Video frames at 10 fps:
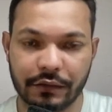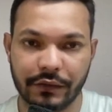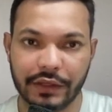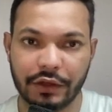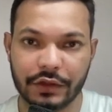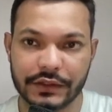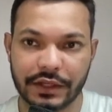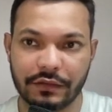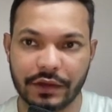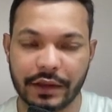We click on
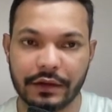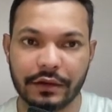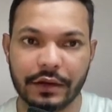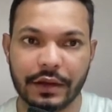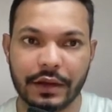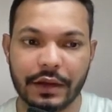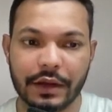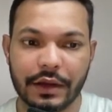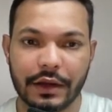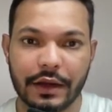save again,
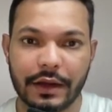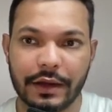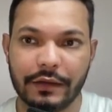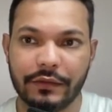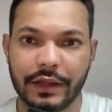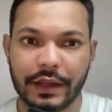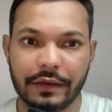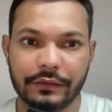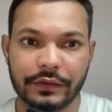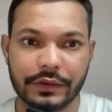and we
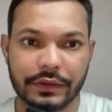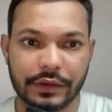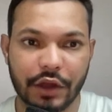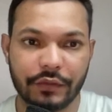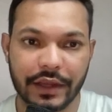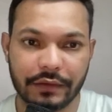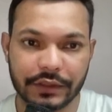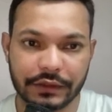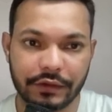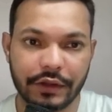have
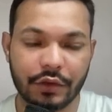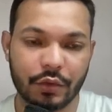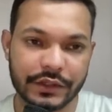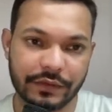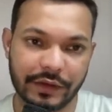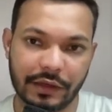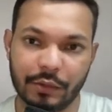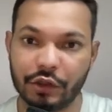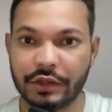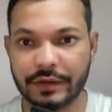the three codes
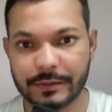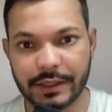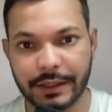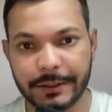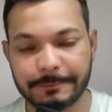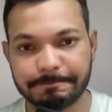available on the website.